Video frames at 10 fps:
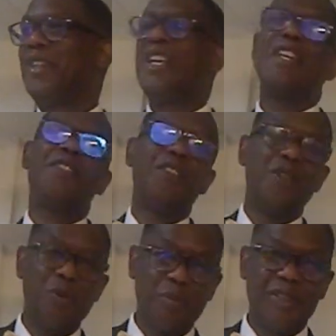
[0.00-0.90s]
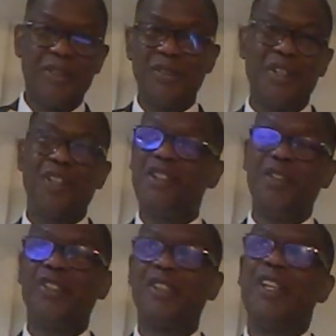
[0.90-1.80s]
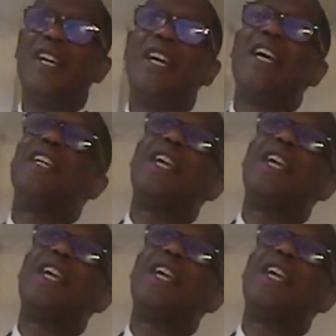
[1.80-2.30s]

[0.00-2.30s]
Ethiopia or Kush, and